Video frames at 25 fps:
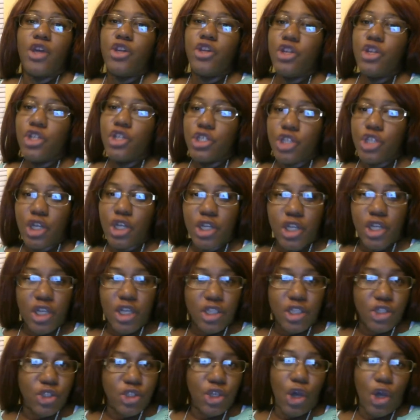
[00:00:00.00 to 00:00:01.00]
you're just going to
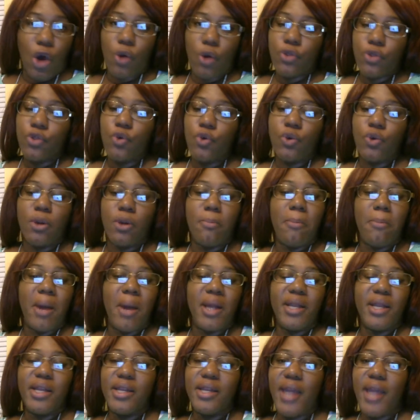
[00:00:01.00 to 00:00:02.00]
go through the
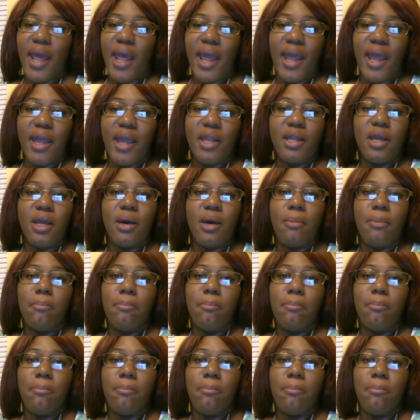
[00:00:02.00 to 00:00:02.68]
mundane